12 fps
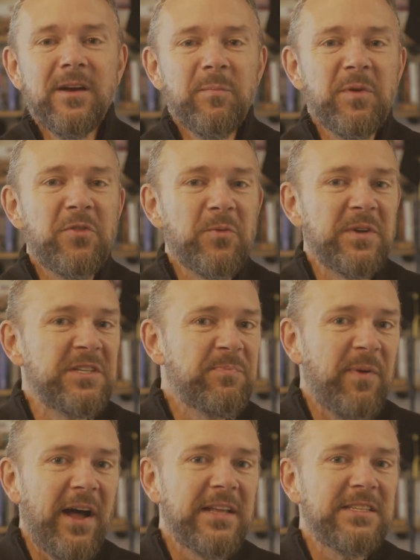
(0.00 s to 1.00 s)
But the
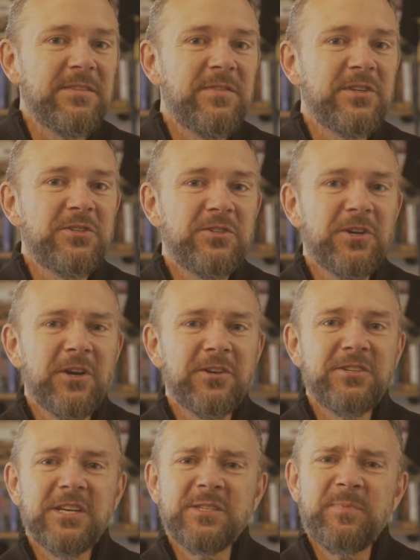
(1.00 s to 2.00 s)
response of this
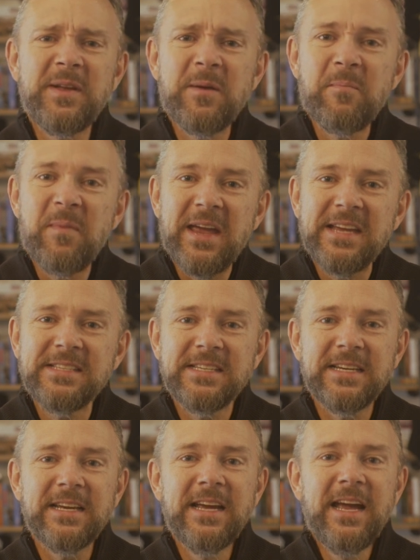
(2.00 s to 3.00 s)
church has been
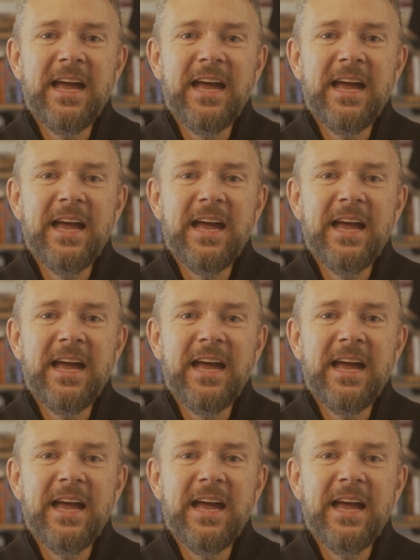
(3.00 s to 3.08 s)
amazing